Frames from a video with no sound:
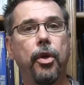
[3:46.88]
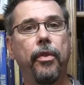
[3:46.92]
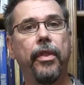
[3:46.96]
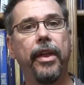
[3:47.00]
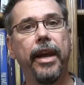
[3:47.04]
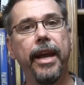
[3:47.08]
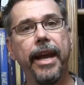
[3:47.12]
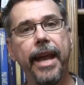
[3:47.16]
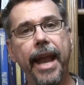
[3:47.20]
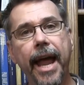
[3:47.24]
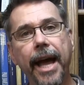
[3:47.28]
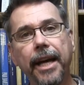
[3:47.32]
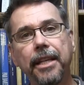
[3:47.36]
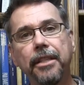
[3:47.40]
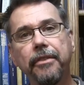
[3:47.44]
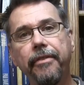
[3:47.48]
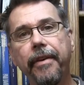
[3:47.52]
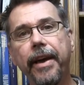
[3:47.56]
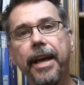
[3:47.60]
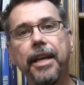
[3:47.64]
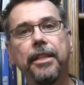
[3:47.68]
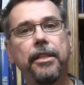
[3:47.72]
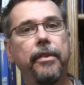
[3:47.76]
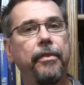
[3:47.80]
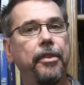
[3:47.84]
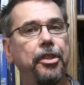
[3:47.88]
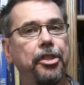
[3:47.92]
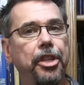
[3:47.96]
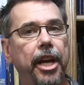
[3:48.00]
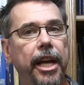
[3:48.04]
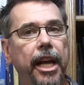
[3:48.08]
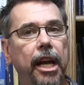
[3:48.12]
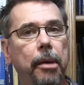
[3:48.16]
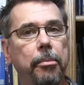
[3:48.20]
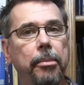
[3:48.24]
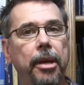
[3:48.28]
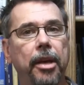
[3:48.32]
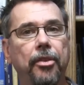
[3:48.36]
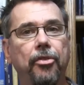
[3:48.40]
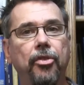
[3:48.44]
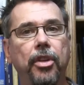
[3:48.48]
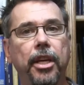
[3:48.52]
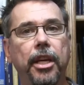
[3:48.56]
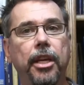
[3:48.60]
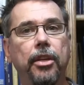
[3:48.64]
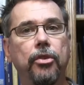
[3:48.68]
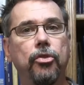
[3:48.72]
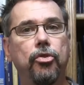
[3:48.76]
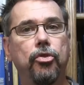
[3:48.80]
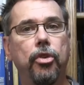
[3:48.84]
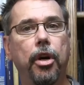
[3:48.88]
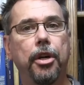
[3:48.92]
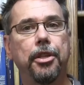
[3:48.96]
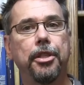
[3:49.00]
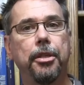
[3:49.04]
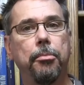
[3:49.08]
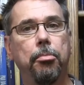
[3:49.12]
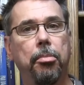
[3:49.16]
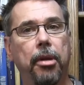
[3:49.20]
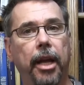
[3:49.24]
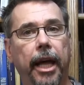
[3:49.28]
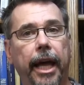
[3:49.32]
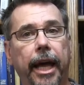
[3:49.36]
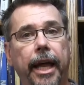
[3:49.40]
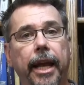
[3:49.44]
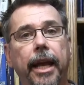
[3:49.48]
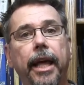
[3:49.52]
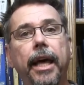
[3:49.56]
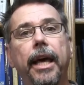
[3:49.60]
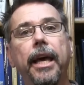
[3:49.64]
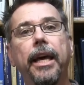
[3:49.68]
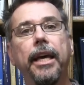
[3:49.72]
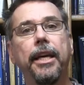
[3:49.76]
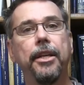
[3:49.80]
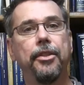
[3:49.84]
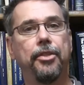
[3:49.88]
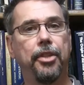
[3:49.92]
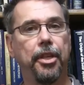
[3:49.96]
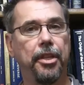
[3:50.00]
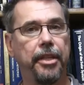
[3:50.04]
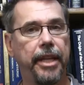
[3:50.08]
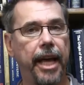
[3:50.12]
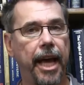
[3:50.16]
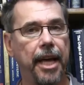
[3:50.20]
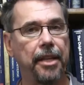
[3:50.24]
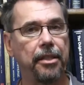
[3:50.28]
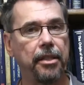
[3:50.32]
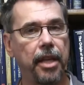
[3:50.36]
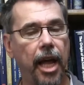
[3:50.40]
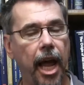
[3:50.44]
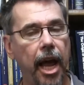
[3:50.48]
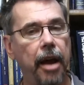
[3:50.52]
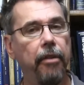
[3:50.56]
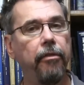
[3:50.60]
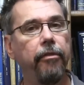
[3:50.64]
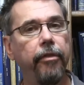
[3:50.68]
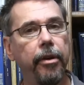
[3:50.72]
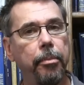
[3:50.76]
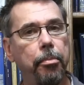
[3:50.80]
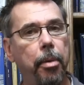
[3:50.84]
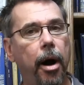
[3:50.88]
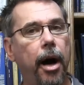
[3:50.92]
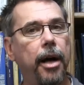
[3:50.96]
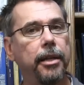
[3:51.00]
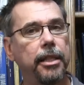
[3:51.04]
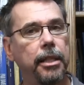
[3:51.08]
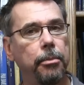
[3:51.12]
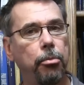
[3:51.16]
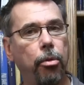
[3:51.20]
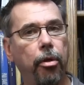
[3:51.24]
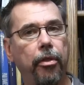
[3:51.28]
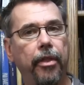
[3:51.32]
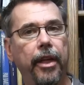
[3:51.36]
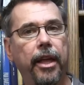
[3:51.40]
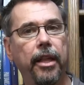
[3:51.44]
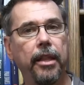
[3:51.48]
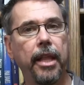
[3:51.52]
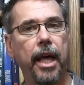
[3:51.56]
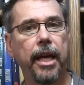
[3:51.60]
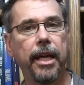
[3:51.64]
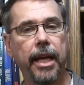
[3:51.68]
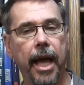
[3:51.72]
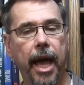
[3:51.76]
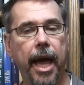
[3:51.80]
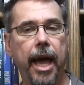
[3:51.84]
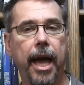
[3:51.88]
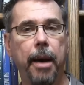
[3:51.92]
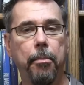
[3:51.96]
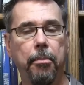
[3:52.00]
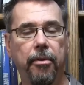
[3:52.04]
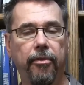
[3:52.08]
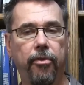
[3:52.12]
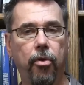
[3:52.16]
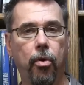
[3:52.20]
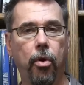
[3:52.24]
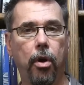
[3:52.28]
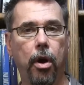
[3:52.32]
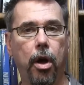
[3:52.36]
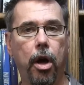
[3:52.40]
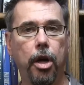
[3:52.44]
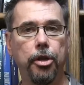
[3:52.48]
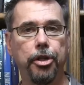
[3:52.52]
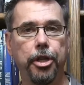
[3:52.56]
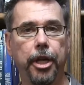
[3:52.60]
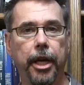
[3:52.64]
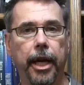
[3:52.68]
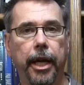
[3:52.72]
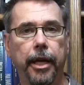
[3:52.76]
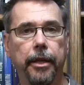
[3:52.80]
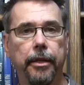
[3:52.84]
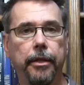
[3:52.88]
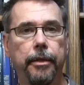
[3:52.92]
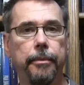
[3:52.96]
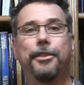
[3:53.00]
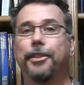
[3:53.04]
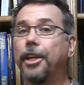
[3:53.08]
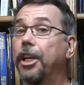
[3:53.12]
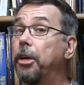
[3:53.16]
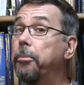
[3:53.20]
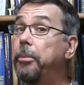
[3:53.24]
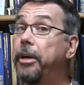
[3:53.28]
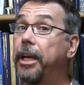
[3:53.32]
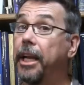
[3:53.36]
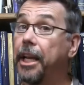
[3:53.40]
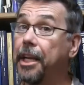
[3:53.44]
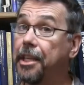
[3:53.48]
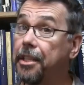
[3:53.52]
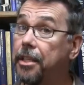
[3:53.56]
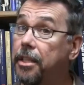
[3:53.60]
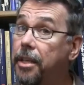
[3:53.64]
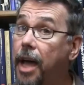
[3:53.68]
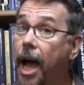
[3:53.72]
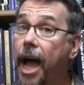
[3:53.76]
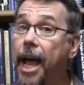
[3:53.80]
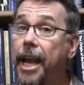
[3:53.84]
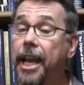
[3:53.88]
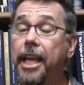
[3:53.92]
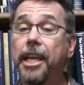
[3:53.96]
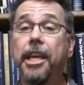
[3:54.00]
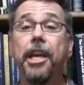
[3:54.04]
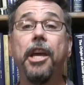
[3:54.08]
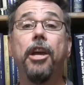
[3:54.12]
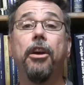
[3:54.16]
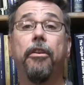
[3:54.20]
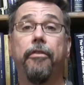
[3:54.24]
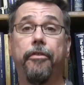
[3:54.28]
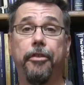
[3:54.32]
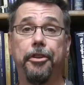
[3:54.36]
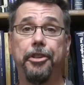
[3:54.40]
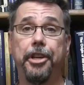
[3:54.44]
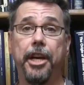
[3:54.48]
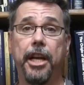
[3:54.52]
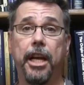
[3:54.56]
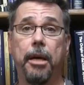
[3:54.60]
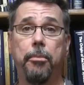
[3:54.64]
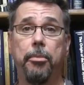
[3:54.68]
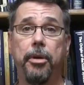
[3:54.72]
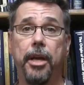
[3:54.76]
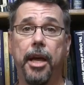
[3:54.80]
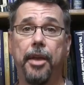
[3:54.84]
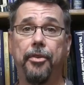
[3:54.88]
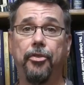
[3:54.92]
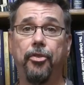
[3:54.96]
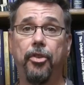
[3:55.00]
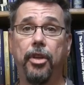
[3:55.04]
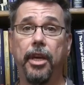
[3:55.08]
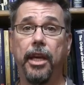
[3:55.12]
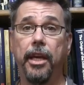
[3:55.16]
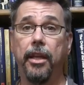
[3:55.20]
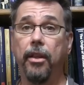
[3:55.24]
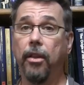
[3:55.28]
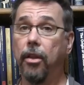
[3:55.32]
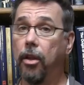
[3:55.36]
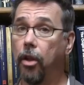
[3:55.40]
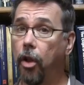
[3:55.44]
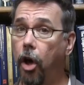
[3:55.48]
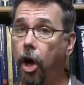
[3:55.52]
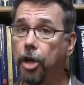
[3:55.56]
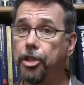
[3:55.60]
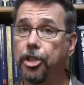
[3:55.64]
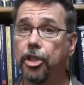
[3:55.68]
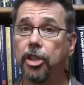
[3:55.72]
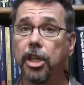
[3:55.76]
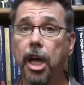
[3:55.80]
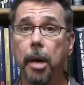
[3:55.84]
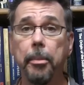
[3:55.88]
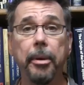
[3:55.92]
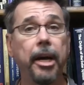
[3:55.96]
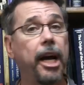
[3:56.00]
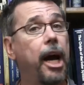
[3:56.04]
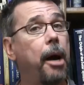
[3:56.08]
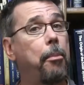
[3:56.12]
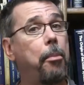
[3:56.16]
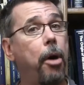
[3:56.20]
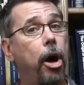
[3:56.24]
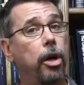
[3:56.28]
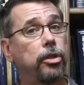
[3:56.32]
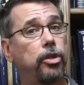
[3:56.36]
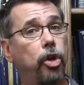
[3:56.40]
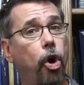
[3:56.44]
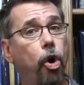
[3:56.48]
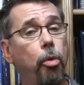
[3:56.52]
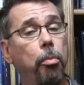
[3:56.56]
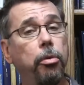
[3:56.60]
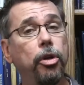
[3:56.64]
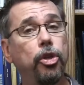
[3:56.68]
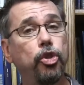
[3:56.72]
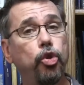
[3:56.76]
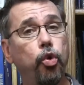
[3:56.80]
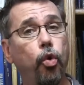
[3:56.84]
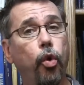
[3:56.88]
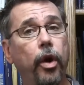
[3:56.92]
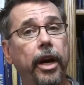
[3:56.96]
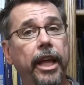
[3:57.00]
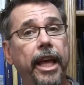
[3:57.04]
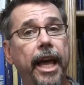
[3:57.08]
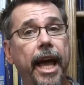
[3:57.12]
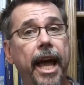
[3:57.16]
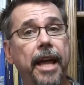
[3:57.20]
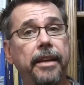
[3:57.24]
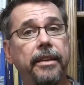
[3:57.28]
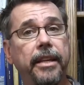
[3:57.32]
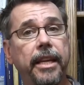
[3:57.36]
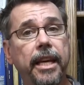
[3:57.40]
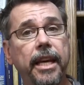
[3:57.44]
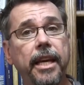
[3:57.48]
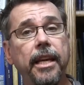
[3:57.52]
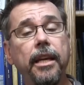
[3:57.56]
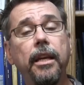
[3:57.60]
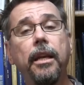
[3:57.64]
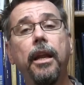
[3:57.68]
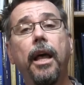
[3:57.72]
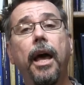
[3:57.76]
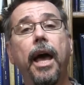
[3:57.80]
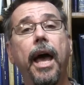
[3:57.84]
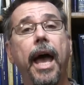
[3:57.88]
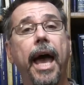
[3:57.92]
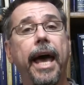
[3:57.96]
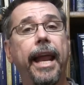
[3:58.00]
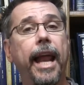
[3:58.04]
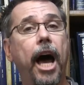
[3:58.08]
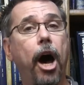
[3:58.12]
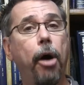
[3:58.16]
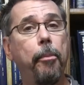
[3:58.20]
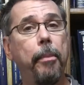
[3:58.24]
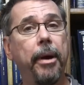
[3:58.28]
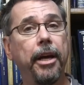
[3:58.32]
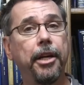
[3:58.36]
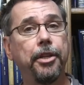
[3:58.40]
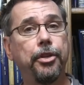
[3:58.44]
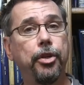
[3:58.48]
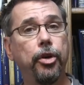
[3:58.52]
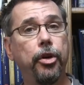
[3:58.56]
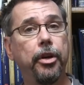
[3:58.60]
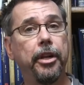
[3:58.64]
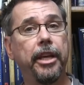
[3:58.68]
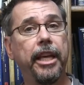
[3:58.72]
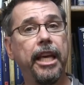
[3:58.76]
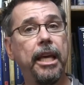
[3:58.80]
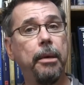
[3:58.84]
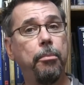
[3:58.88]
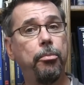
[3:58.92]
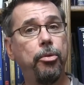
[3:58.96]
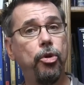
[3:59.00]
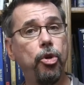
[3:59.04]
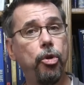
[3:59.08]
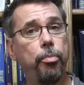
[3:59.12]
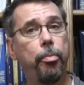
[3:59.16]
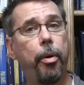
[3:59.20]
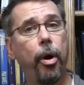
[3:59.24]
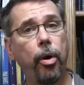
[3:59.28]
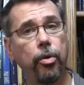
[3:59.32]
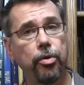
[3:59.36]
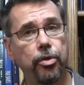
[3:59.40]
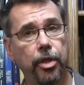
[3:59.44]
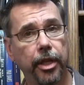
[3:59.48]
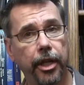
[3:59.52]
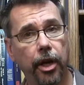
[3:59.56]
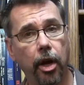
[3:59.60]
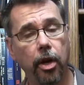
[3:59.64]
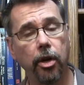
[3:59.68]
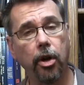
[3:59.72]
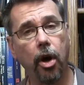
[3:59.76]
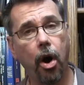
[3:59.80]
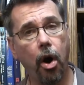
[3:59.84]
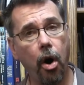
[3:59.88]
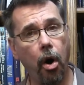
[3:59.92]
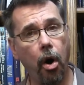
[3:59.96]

So the next phase of the JWST construction plan is to test every possible thing they can before launching it. It's going to be an exciting year for JWST. Launch is coming up October 2018, and I'll make sure to keep you posted on